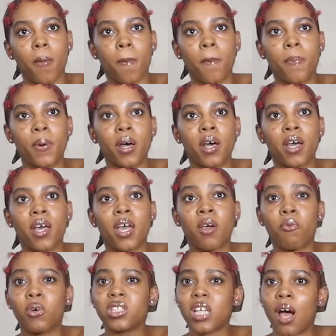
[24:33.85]
and
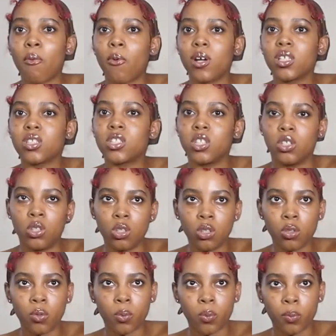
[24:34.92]
which I wanted to
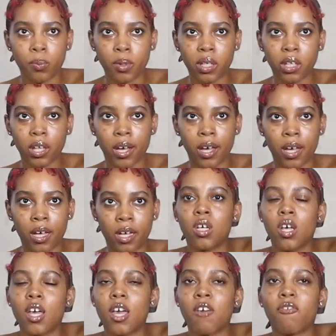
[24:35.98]
do, but, like,
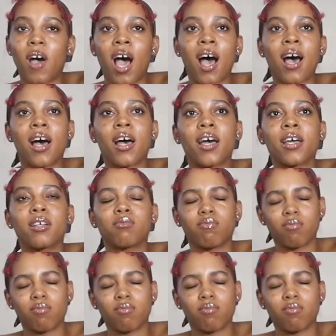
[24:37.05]
if I,